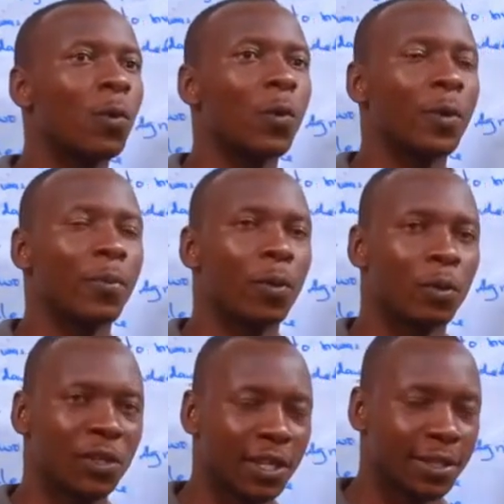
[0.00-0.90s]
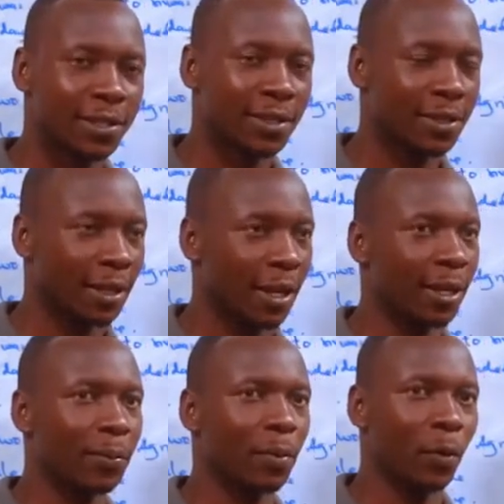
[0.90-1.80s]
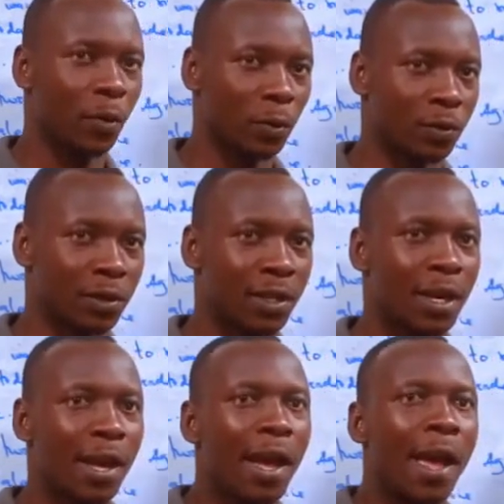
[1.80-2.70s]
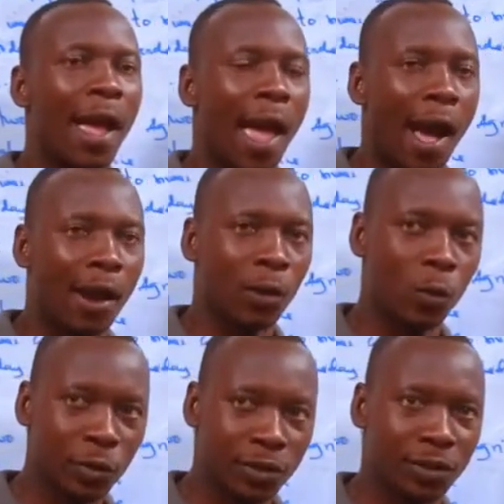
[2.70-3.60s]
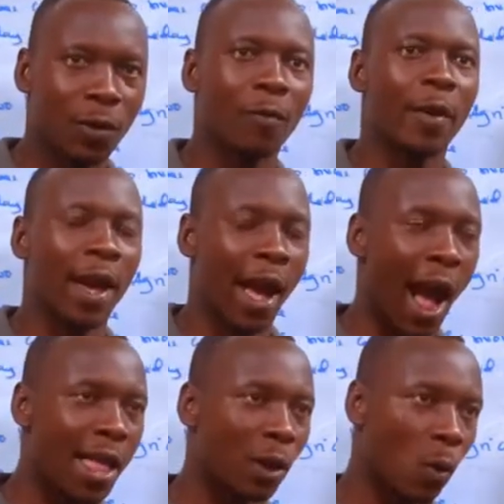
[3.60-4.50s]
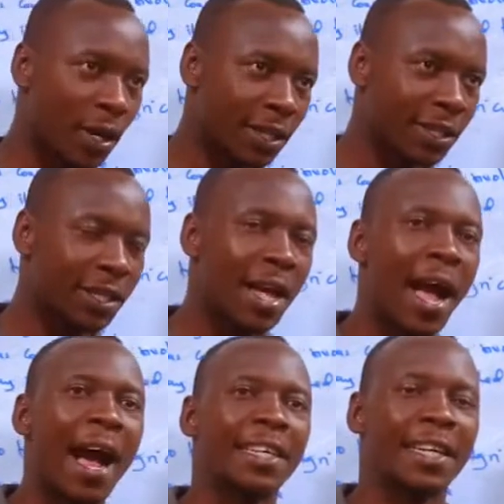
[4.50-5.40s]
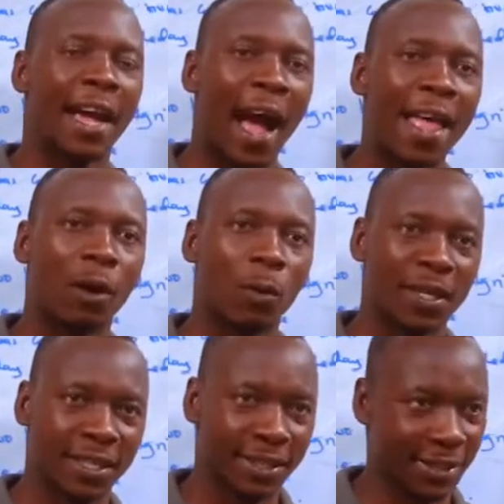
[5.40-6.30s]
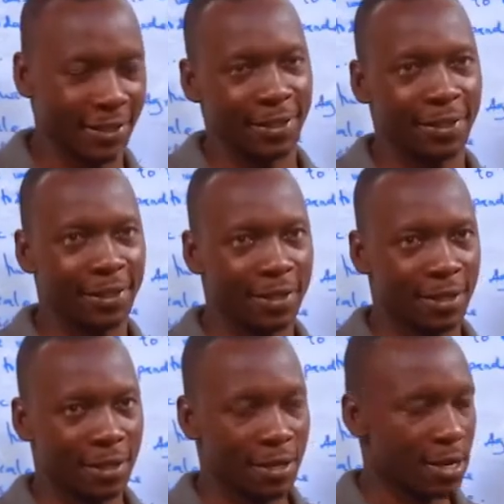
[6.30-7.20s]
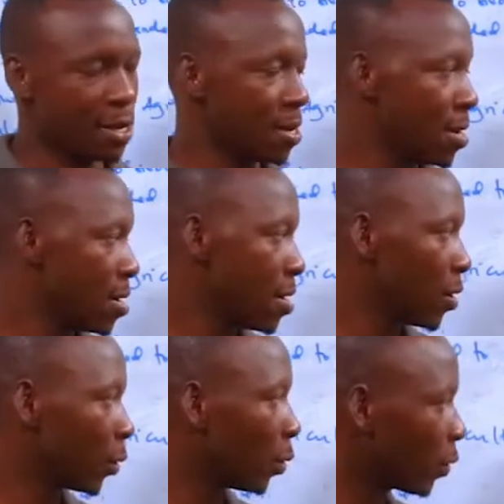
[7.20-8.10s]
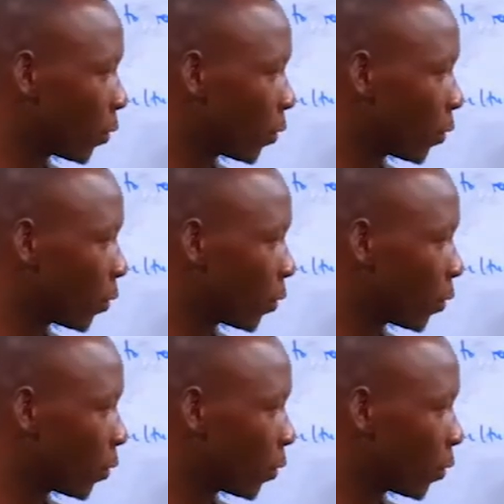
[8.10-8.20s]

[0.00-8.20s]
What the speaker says: will process and produce goods of a higher quality at a higher quantity. So